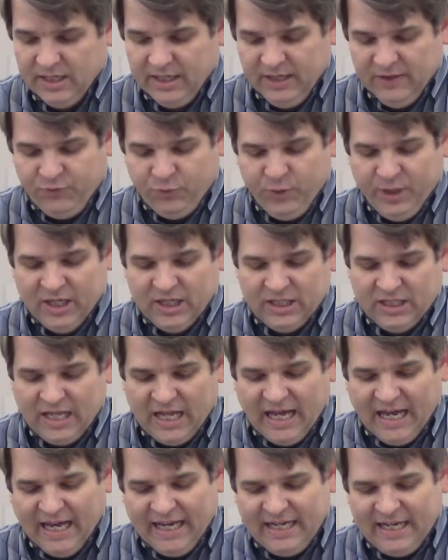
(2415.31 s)
If we
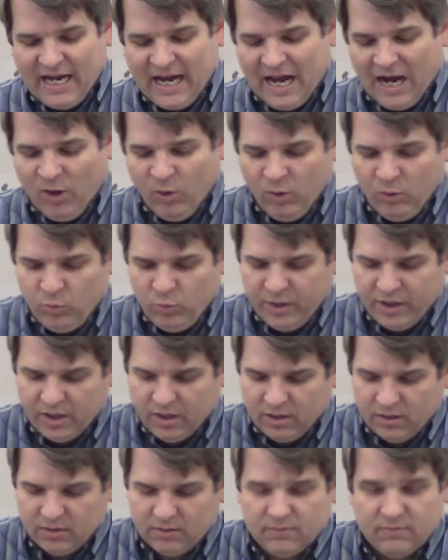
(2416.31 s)
align our
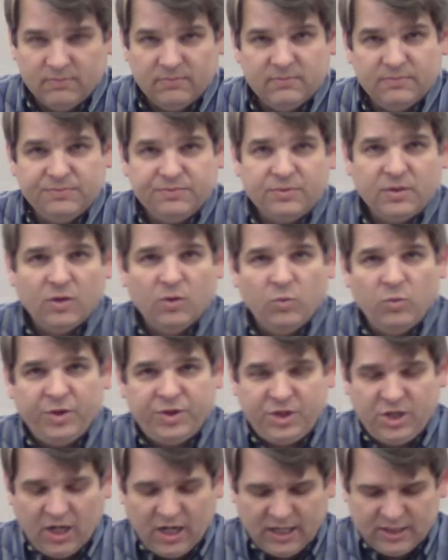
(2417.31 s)
will
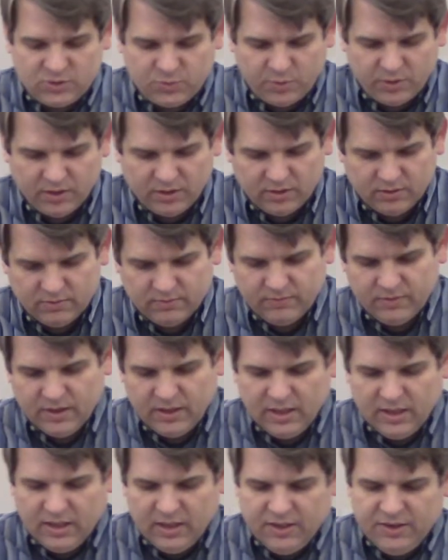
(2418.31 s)
with God's will,
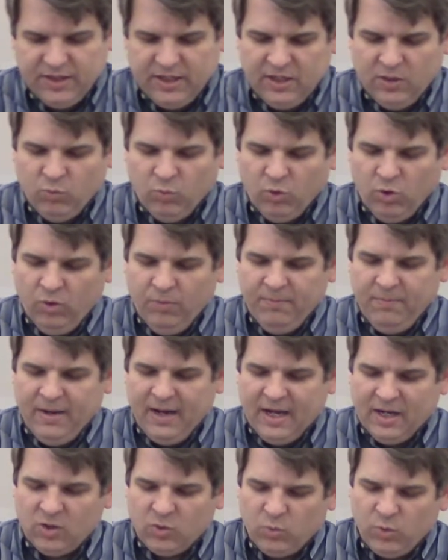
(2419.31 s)
then it won't
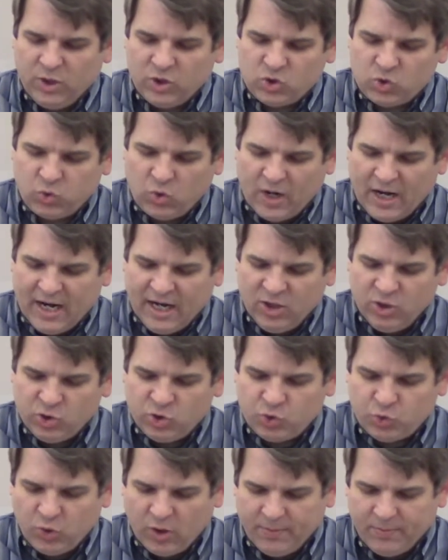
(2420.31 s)
matter what trial
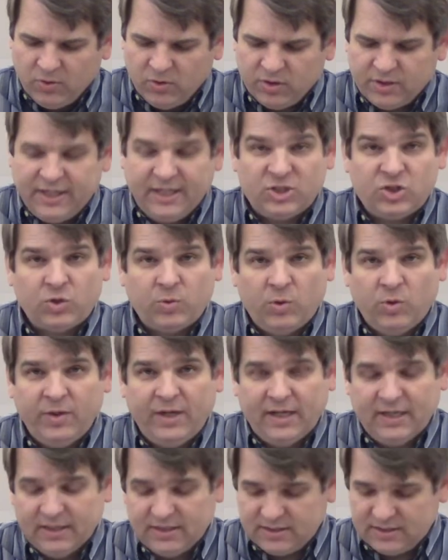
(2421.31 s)
or trouble gets thrown
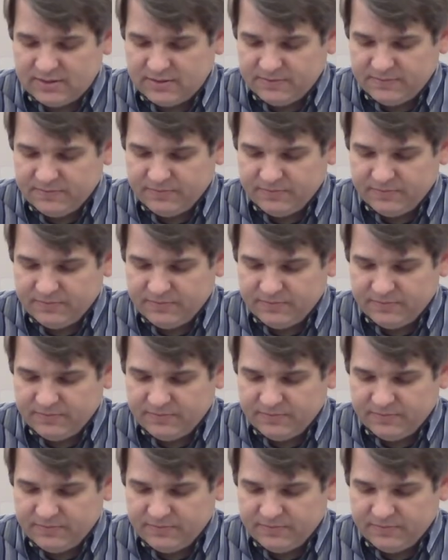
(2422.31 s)
at us.